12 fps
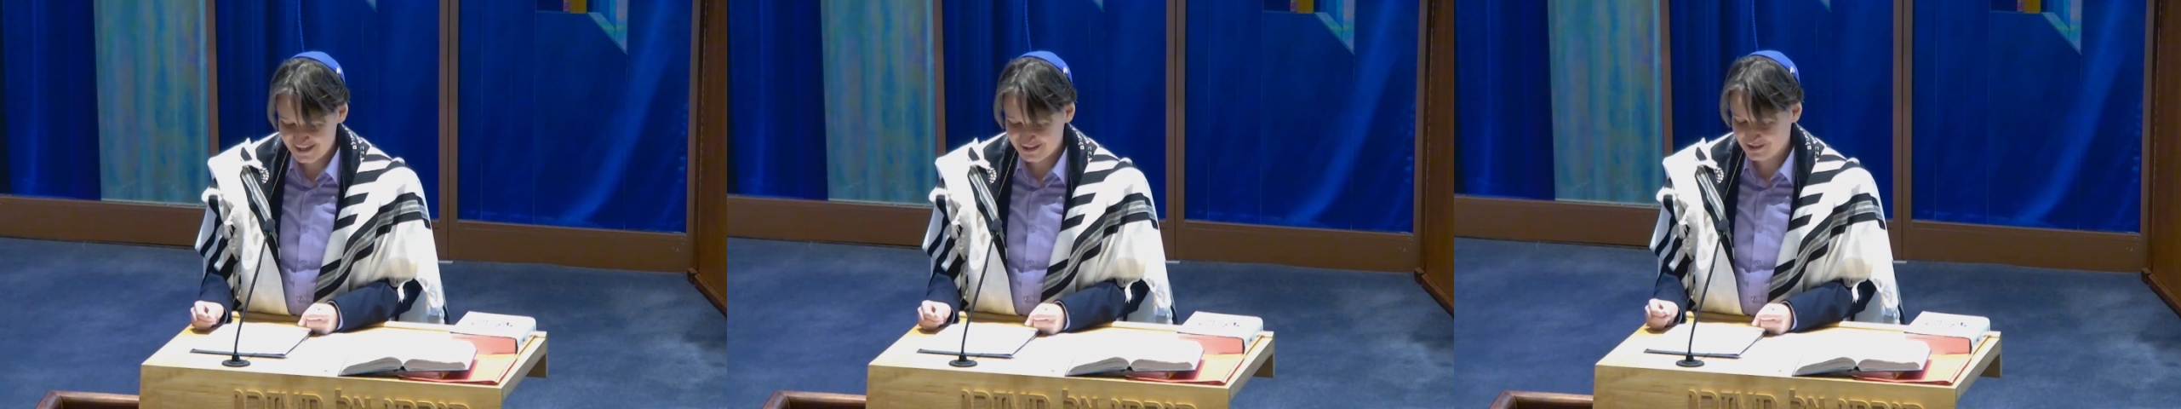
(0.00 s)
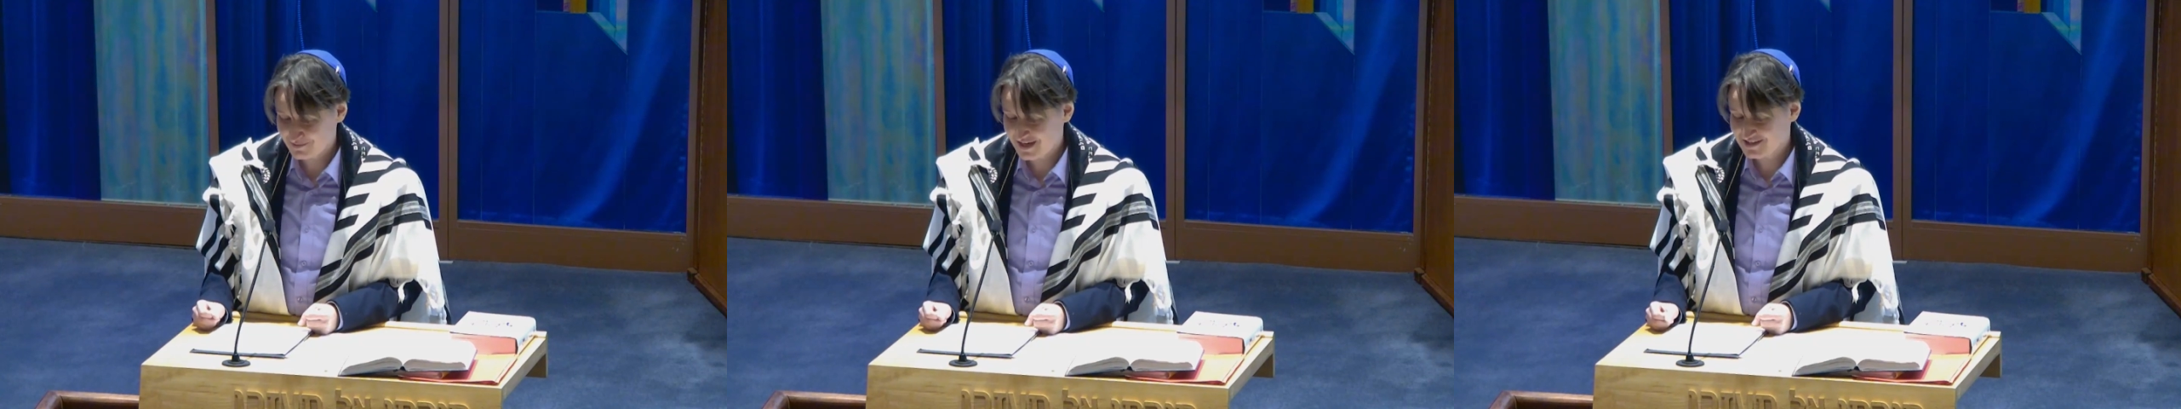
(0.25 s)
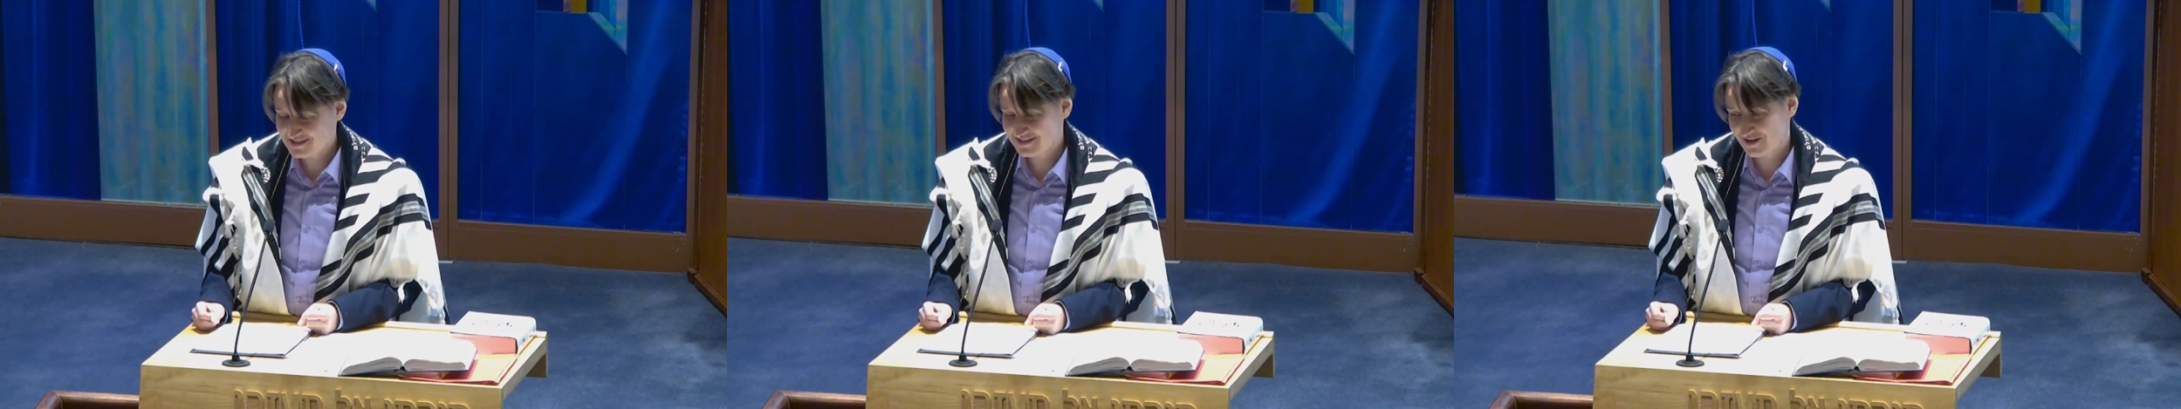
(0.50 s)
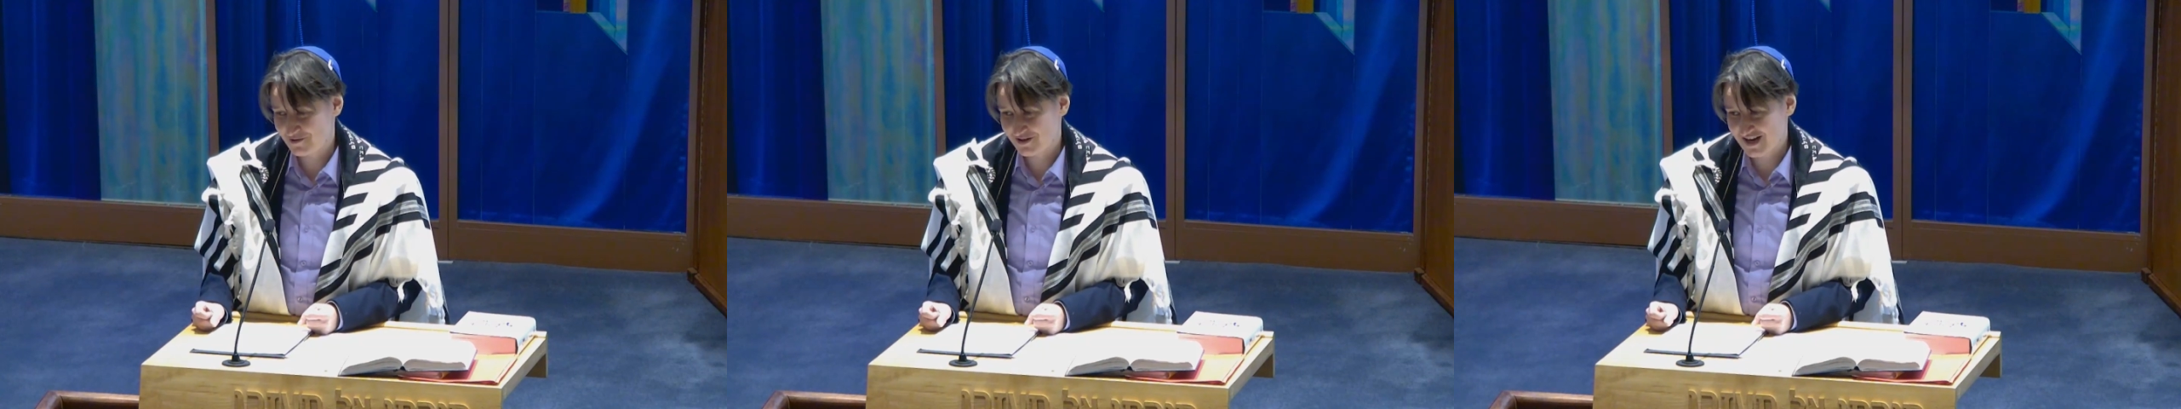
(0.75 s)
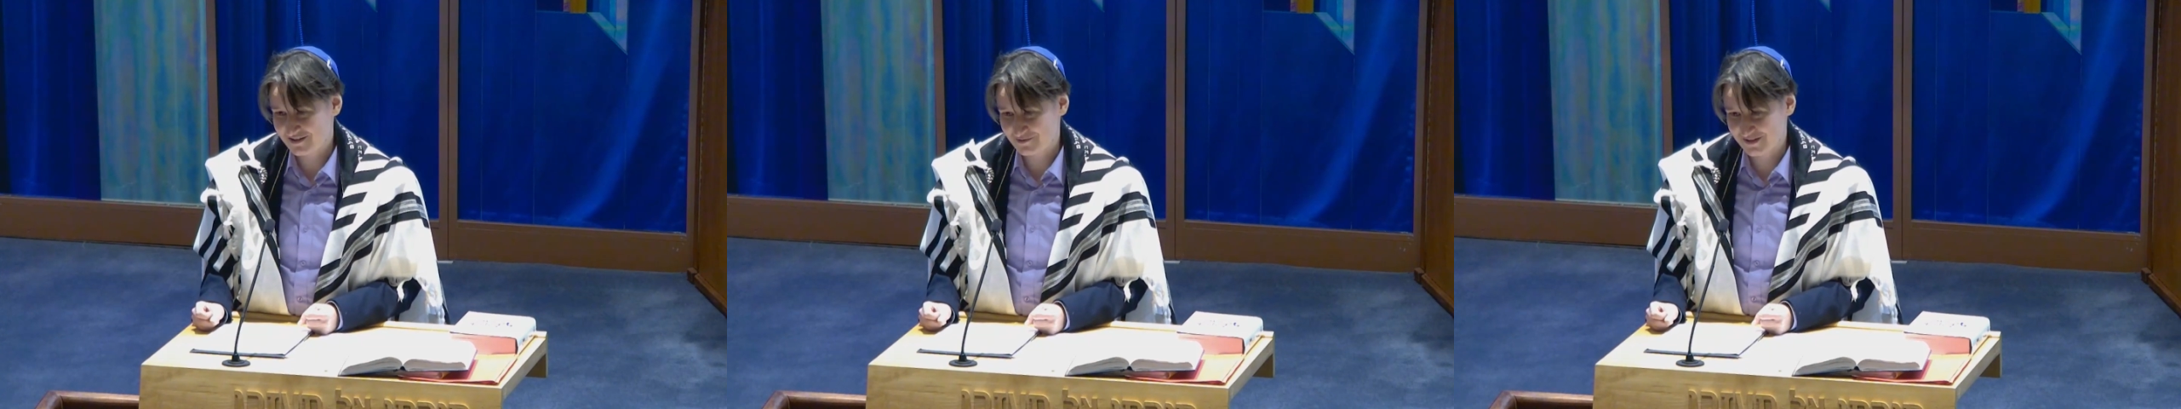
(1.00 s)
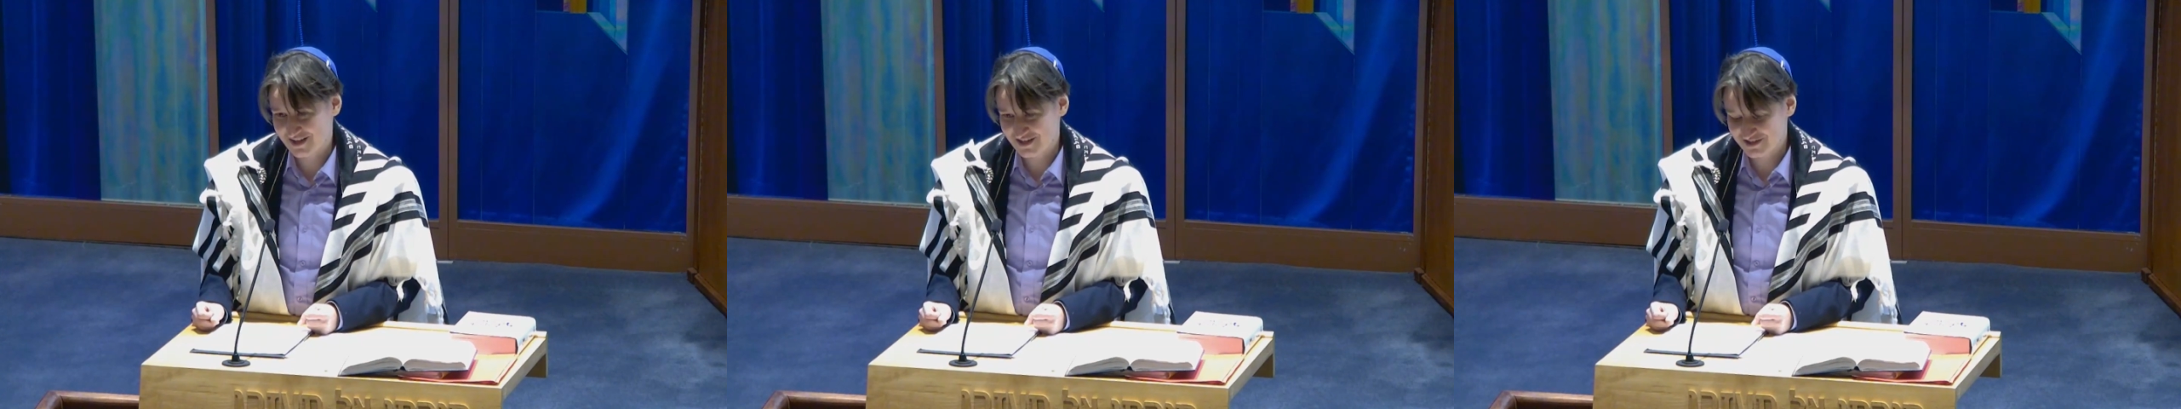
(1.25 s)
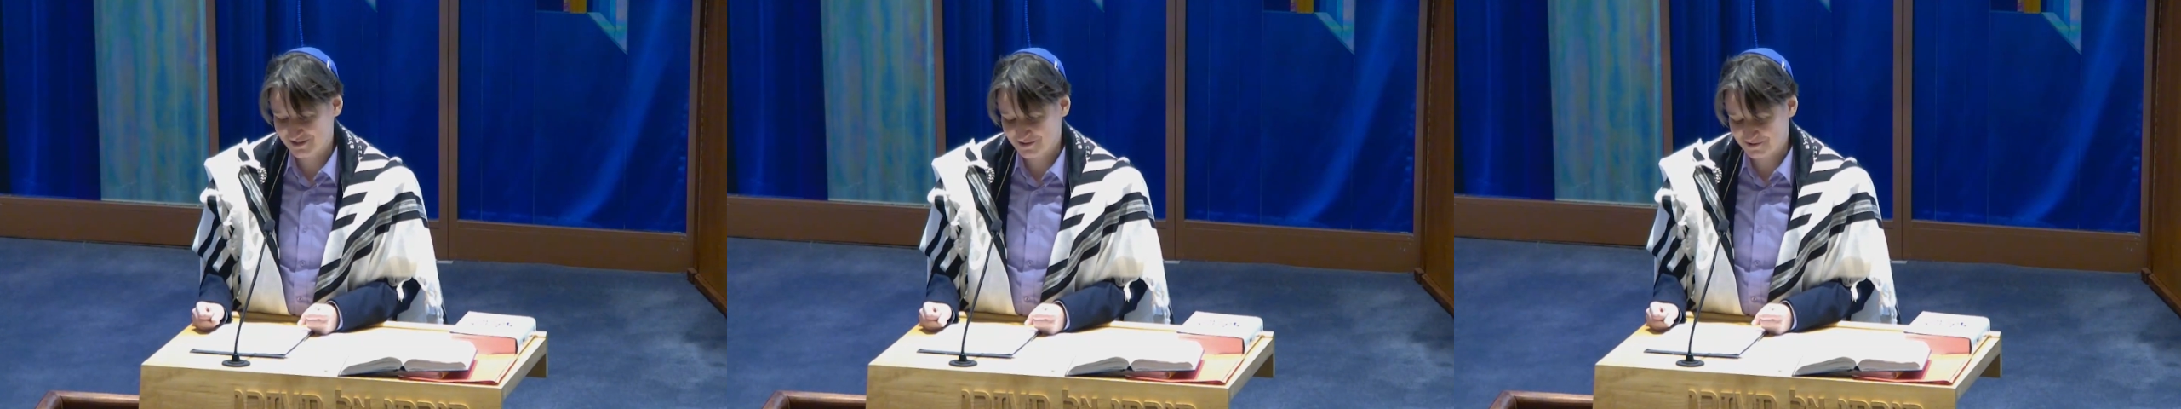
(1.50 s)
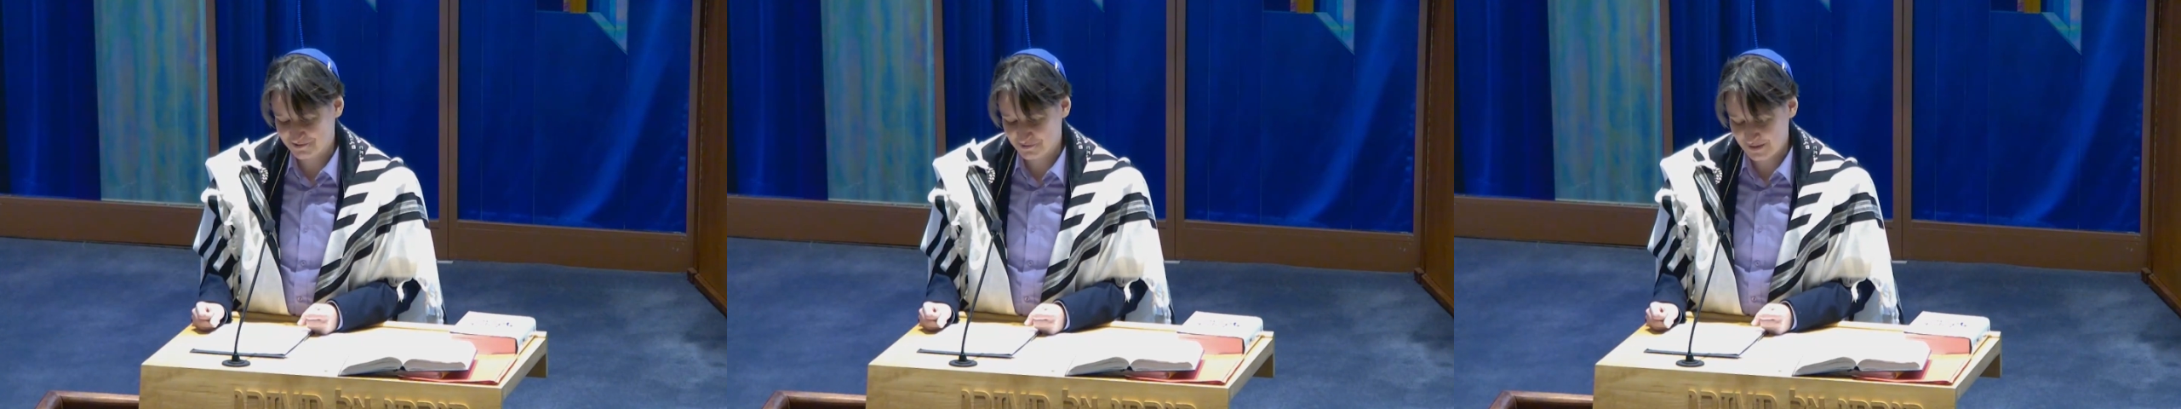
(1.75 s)
that makes our congregation
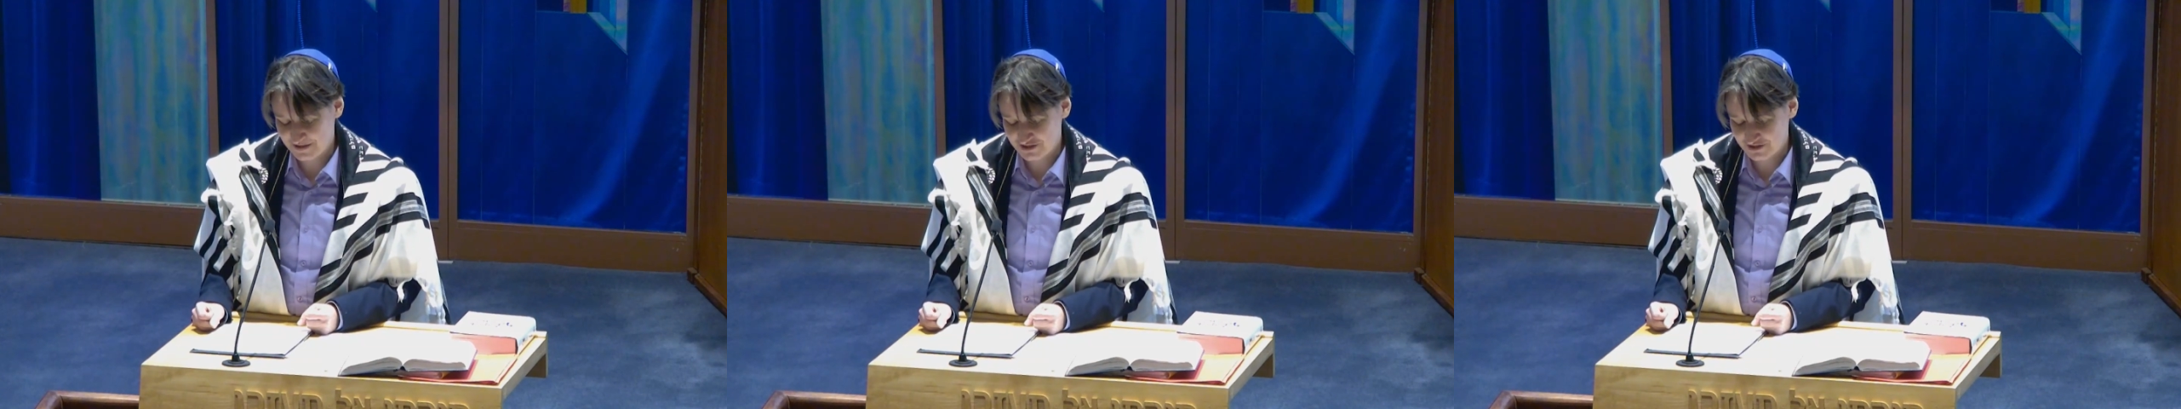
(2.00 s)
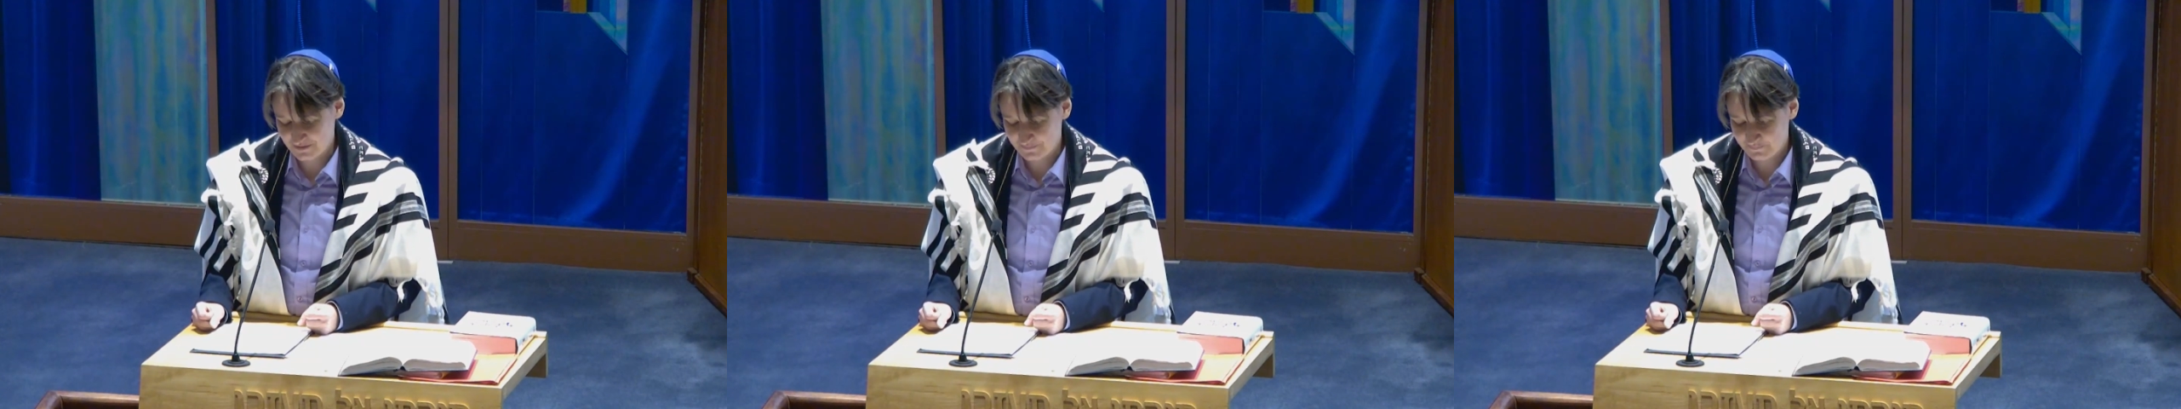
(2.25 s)
so special.